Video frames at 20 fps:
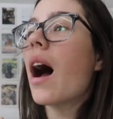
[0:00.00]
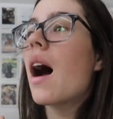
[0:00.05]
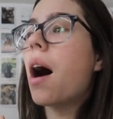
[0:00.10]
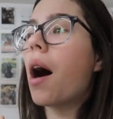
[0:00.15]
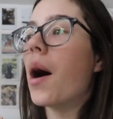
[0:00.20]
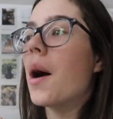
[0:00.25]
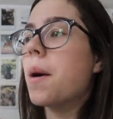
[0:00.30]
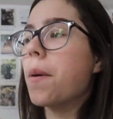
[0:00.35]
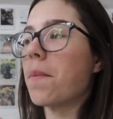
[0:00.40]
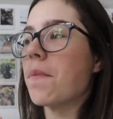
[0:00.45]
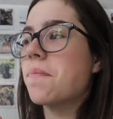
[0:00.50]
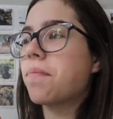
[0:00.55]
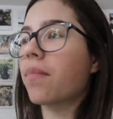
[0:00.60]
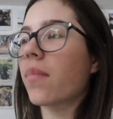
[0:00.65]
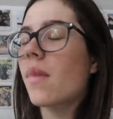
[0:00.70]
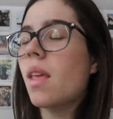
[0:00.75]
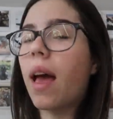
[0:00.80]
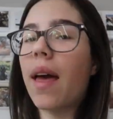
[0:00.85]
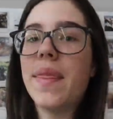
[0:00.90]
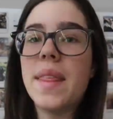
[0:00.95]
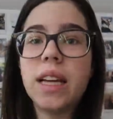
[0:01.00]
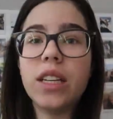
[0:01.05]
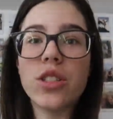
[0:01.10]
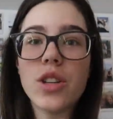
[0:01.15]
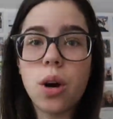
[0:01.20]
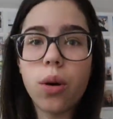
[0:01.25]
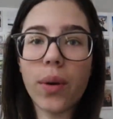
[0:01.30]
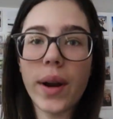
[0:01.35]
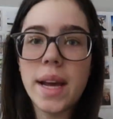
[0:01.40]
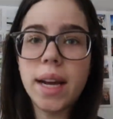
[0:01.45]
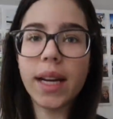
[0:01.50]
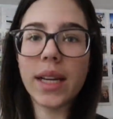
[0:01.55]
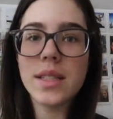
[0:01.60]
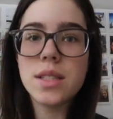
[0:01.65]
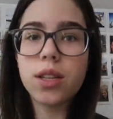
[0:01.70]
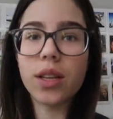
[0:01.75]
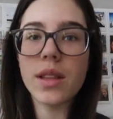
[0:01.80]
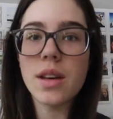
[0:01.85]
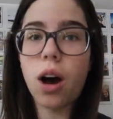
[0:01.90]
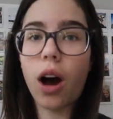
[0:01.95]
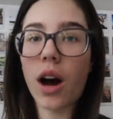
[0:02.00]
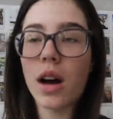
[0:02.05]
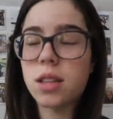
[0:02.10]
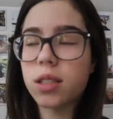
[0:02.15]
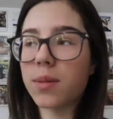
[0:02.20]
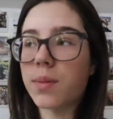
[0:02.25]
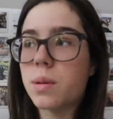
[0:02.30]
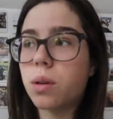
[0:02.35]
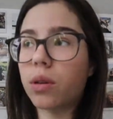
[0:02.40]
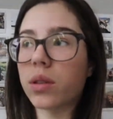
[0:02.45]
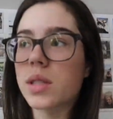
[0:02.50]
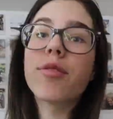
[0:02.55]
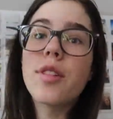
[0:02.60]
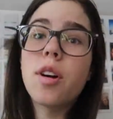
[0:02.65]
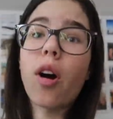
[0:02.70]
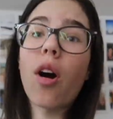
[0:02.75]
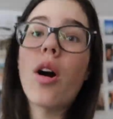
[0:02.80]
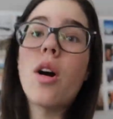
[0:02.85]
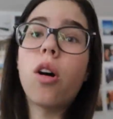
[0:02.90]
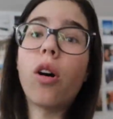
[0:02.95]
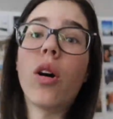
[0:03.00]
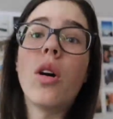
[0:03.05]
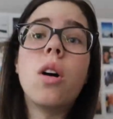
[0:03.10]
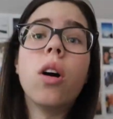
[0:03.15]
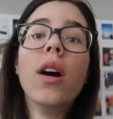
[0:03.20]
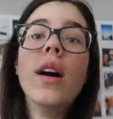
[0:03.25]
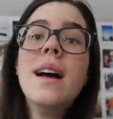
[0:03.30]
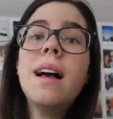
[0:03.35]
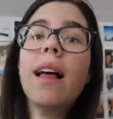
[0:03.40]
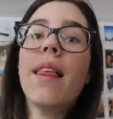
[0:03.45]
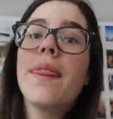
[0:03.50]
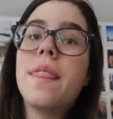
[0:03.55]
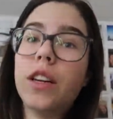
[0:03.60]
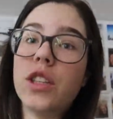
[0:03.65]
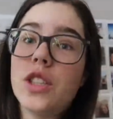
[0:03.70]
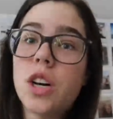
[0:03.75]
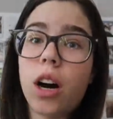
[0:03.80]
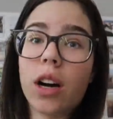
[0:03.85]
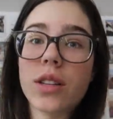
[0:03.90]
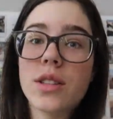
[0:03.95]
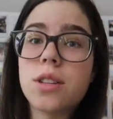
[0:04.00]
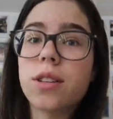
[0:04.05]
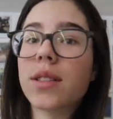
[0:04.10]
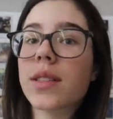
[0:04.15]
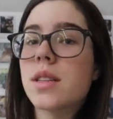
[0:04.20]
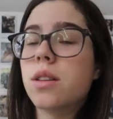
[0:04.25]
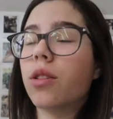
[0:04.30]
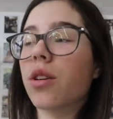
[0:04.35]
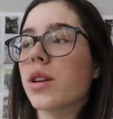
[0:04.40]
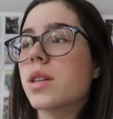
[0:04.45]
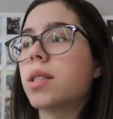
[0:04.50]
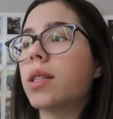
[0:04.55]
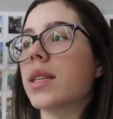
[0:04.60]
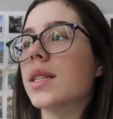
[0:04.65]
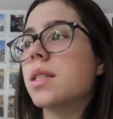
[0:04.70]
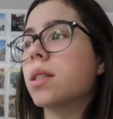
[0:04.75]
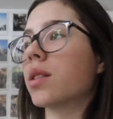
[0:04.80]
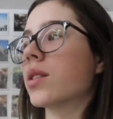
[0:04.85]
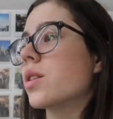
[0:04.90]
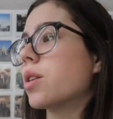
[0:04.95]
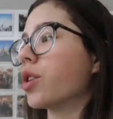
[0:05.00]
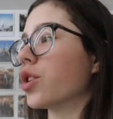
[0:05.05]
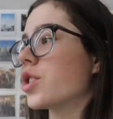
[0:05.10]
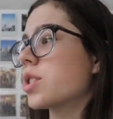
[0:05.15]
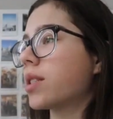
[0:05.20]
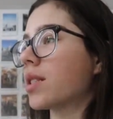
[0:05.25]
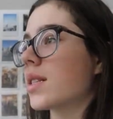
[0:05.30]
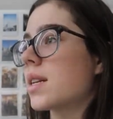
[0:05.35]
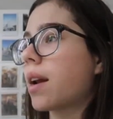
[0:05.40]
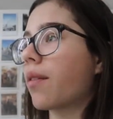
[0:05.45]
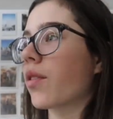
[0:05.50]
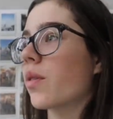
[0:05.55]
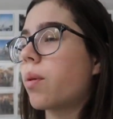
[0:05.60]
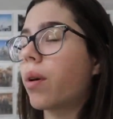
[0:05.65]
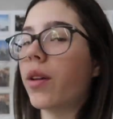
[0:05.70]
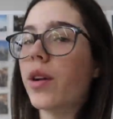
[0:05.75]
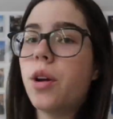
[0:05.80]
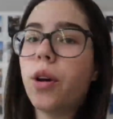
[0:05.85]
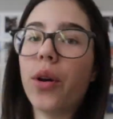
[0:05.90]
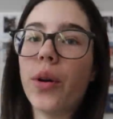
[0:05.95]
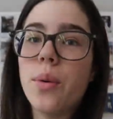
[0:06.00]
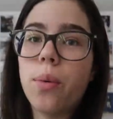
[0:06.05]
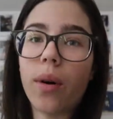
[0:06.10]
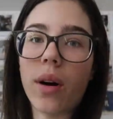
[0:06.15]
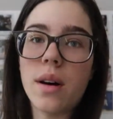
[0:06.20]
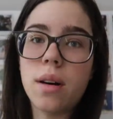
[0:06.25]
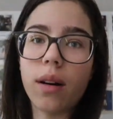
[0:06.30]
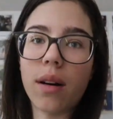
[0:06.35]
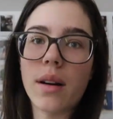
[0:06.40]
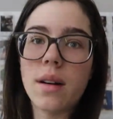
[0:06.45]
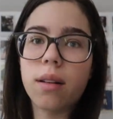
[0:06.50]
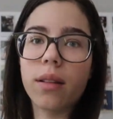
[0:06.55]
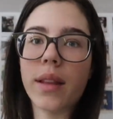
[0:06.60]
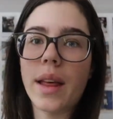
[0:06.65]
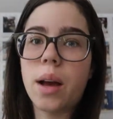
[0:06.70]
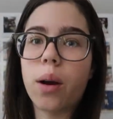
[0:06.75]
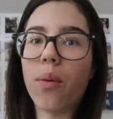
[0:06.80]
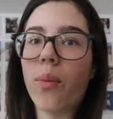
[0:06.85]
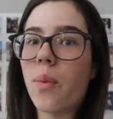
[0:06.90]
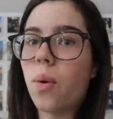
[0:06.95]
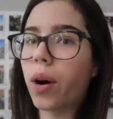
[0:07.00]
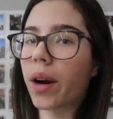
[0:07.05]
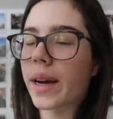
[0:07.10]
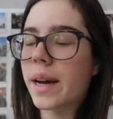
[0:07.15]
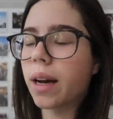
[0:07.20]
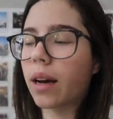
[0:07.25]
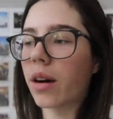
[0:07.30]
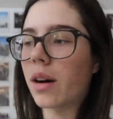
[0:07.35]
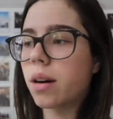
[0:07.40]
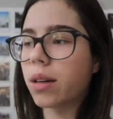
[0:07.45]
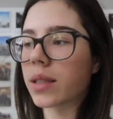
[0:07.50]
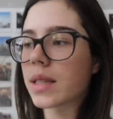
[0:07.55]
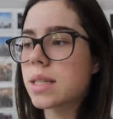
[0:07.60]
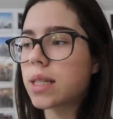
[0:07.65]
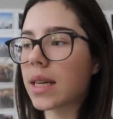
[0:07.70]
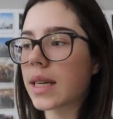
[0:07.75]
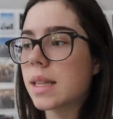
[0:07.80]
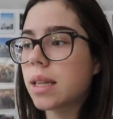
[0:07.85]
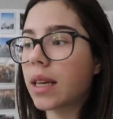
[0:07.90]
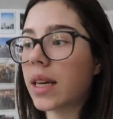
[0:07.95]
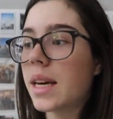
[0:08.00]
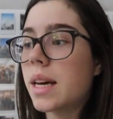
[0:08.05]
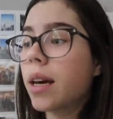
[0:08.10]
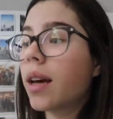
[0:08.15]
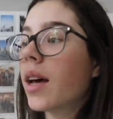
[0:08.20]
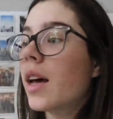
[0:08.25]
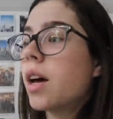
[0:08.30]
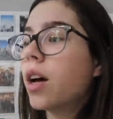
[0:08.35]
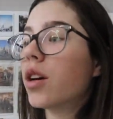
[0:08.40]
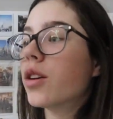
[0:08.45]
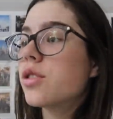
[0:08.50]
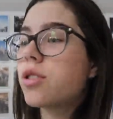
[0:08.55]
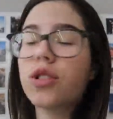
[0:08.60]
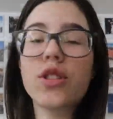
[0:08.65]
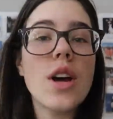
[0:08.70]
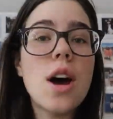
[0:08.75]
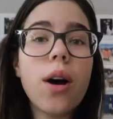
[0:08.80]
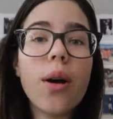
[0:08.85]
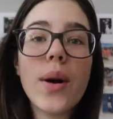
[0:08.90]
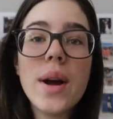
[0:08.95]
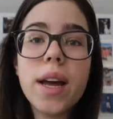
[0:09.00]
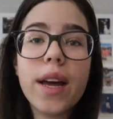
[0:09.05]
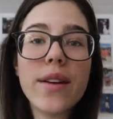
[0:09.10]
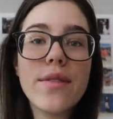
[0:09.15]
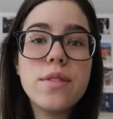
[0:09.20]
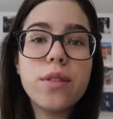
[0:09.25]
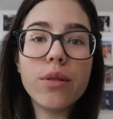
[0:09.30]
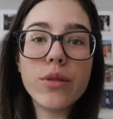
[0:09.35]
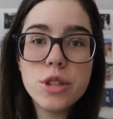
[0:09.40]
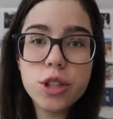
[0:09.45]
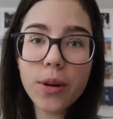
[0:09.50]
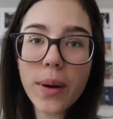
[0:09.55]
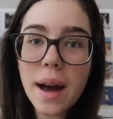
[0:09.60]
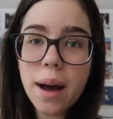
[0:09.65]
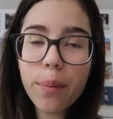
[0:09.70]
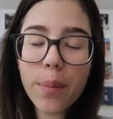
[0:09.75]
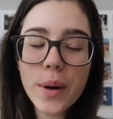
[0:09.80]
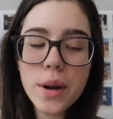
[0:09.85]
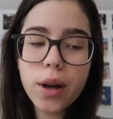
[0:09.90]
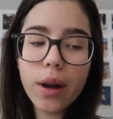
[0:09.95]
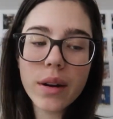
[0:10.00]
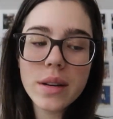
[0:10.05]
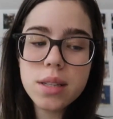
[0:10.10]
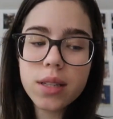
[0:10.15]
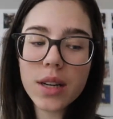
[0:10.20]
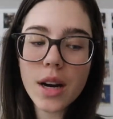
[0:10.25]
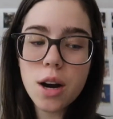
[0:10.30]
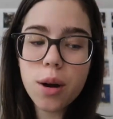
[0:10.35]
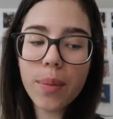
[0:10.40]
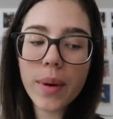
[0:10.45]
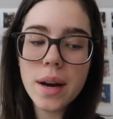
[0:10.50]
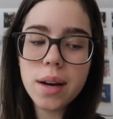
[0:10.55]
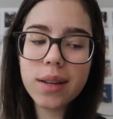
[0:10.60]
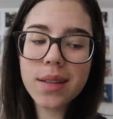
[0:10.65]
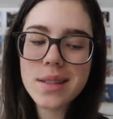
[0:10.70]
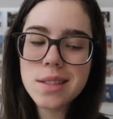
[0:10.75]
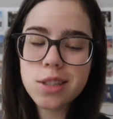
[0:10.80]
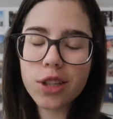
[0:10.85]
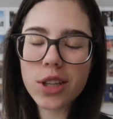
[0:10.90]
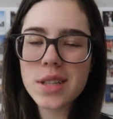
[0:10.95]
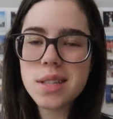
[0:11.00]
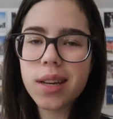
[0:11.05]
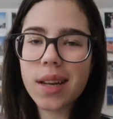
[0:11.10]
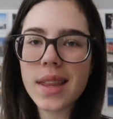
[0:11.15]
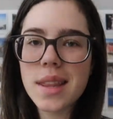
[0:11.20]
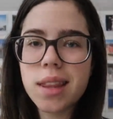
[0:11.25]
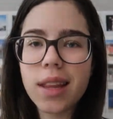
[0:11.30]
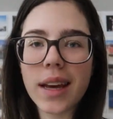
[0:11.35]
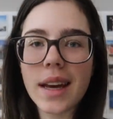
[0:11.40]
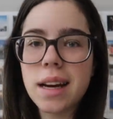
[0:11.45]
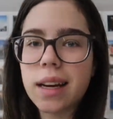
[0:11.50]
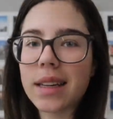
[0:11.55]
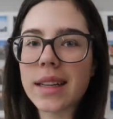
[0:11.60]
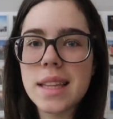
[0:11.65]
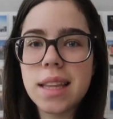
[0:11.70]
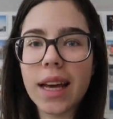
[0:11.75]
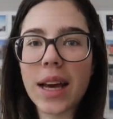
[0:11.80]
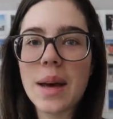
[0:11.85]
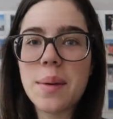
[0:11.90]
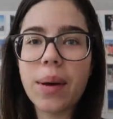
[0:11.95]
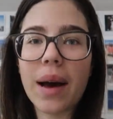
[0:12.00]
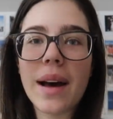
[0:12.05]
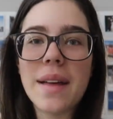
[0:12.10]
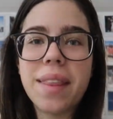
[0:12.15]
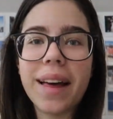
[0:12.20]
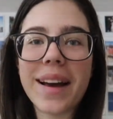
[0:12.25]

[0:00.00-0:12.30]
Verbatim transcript: Um, and they donate it to the hospitals for all the doctors and nurses and surgeons and everyone who are like working constantly. So if you do happen to go to Starbucks, just a thing to think about.